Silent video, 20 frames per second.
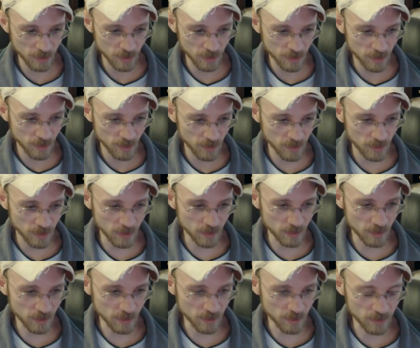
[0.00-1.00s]

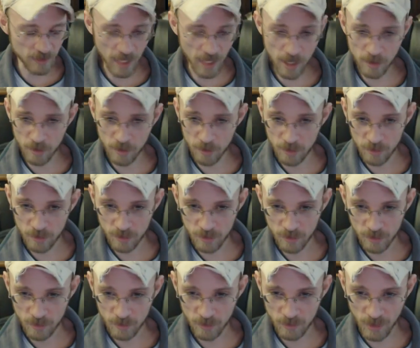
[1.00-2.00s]
the dagger
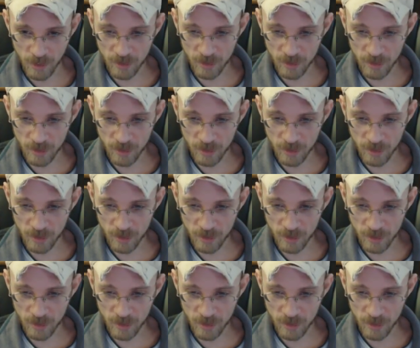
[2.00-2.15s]
lady,